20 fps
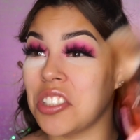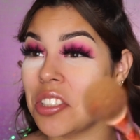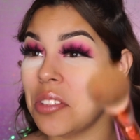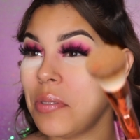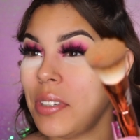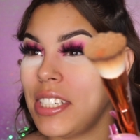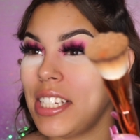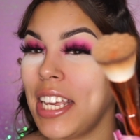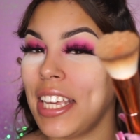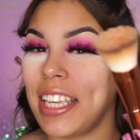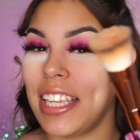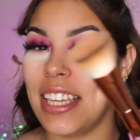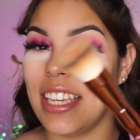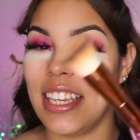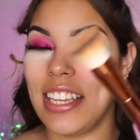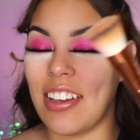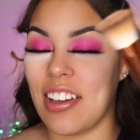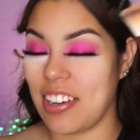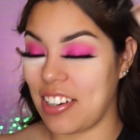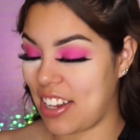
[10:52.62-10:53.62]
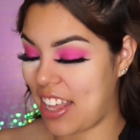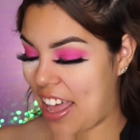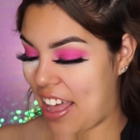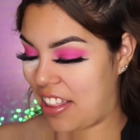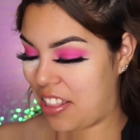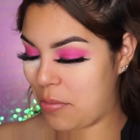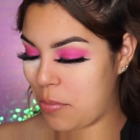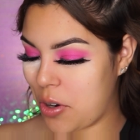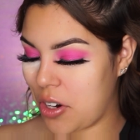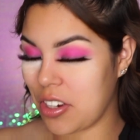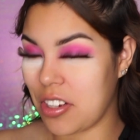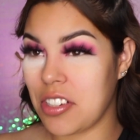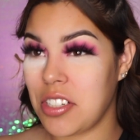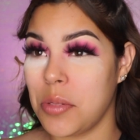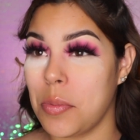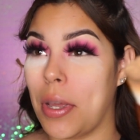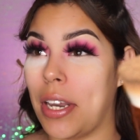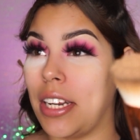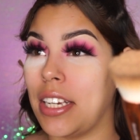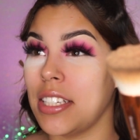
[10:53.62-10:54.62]
just going to be taking it on the Alamar
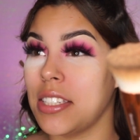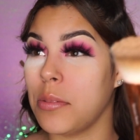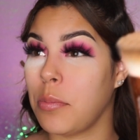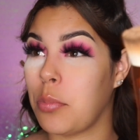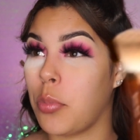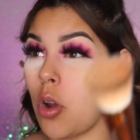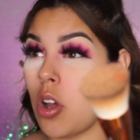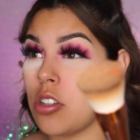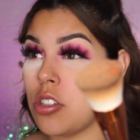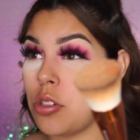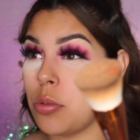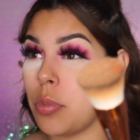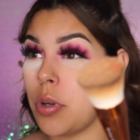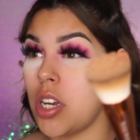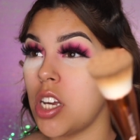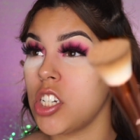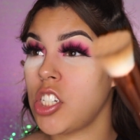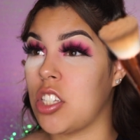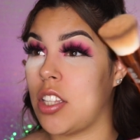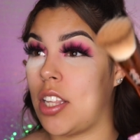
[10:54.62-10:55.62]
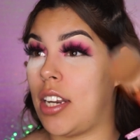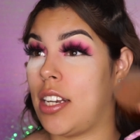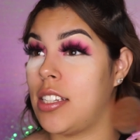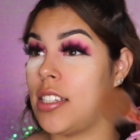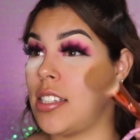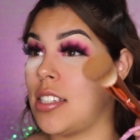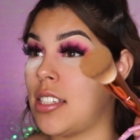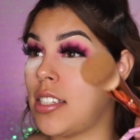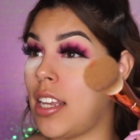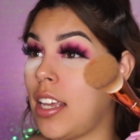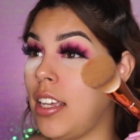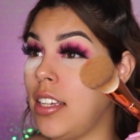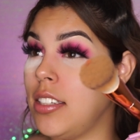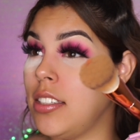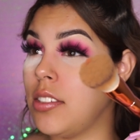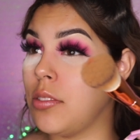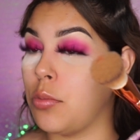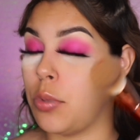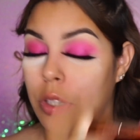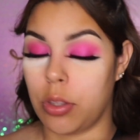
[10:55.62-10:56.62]
Cosmetics bronzer brush that is
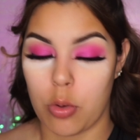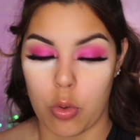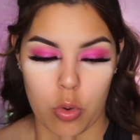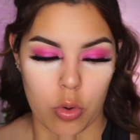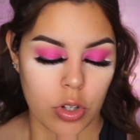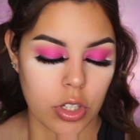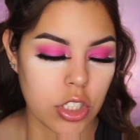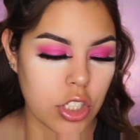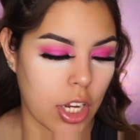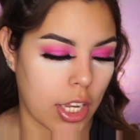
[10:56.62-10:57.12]
stained with orange